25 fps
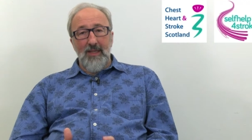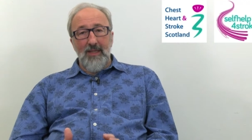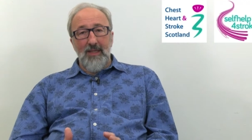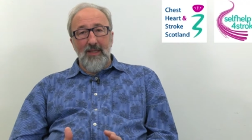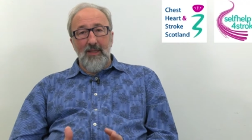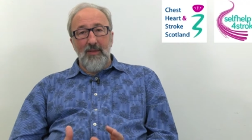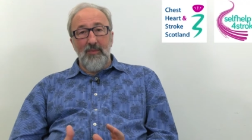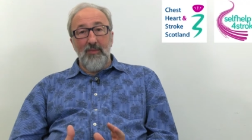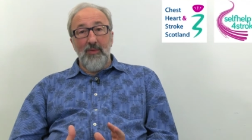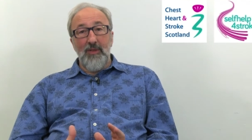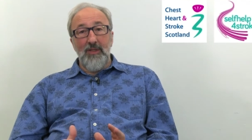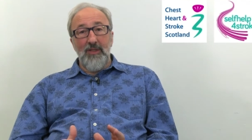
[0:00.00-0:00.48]

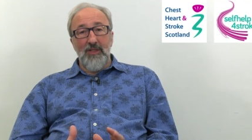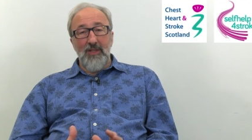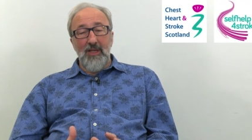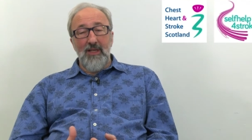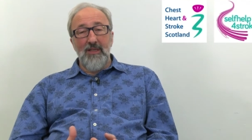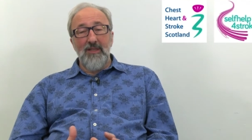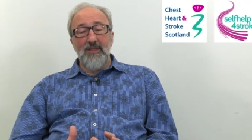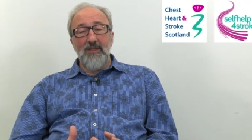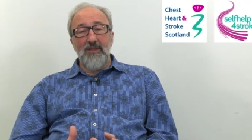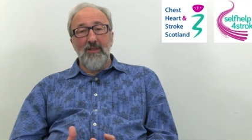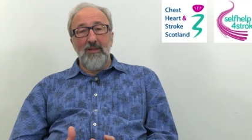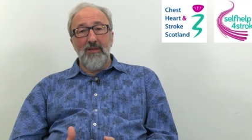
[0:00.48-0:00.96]
You were
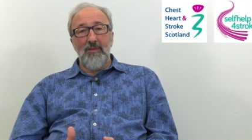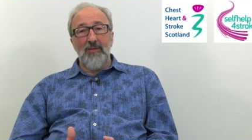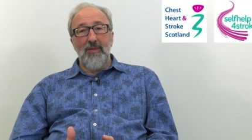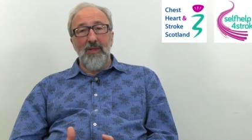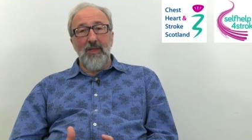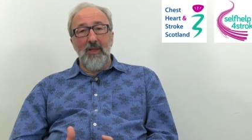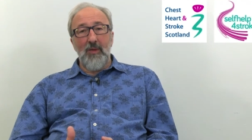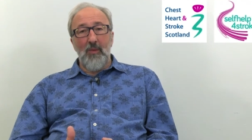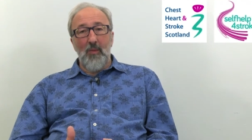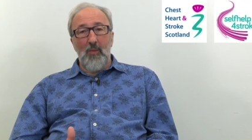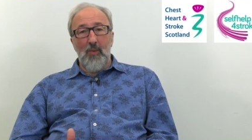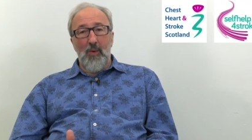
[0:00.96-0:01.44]
just
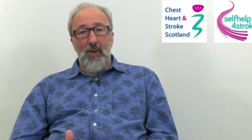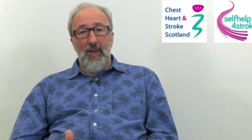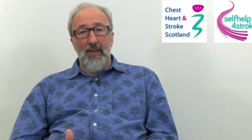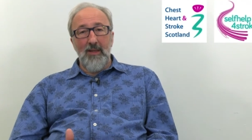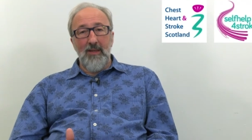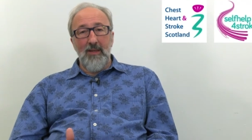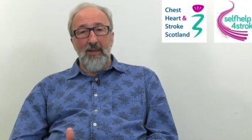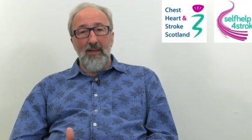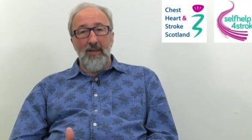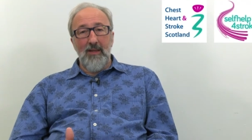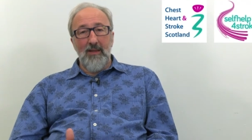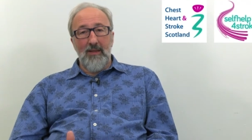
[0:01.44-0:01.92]
doing
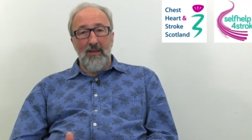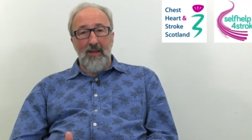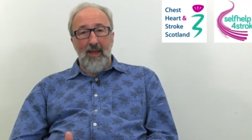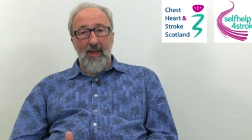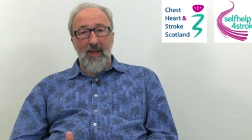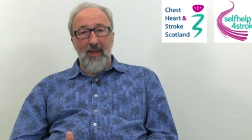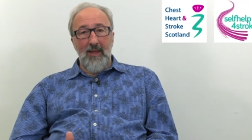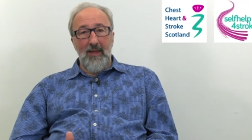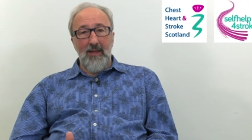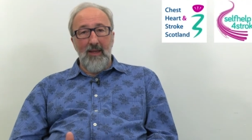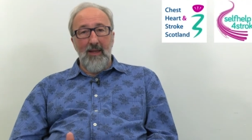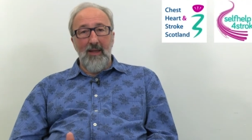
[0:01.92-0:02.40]
one
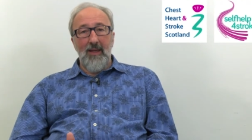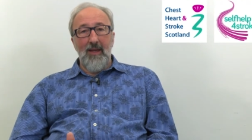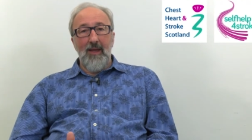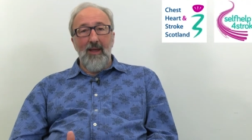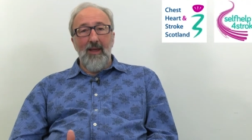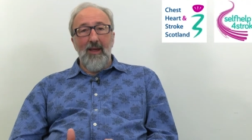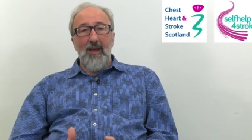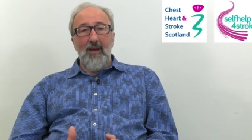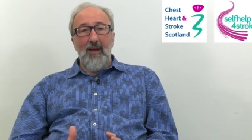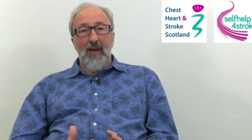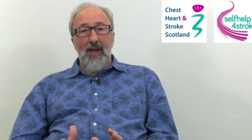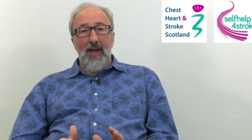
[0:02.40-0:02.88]
thing
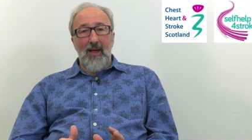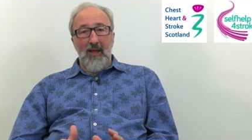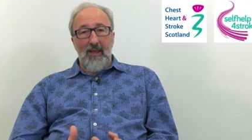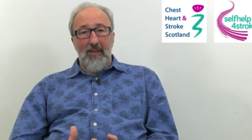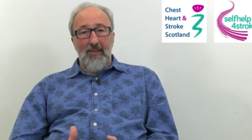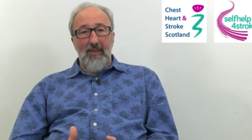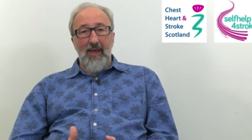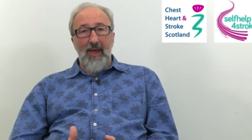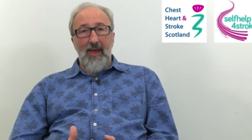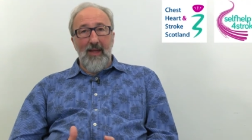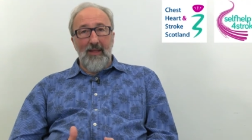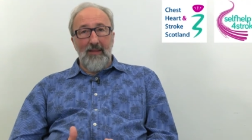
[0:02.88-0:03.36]

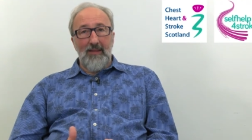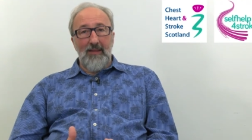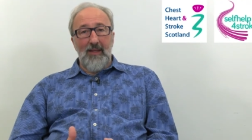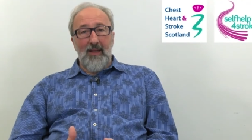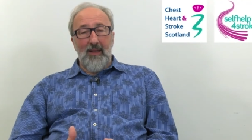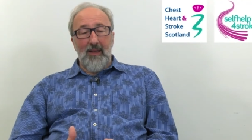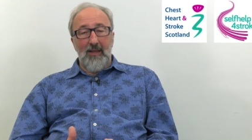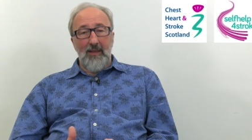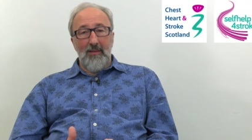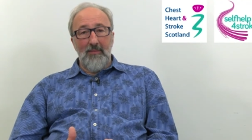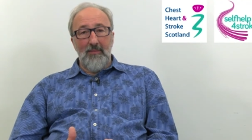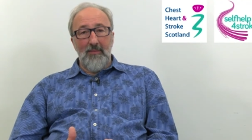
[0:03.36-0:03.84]
at that
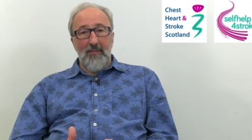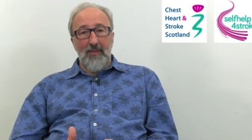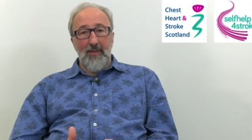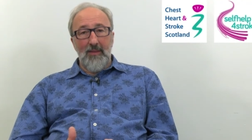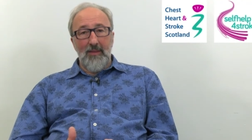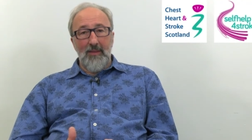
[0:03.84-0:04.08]
time.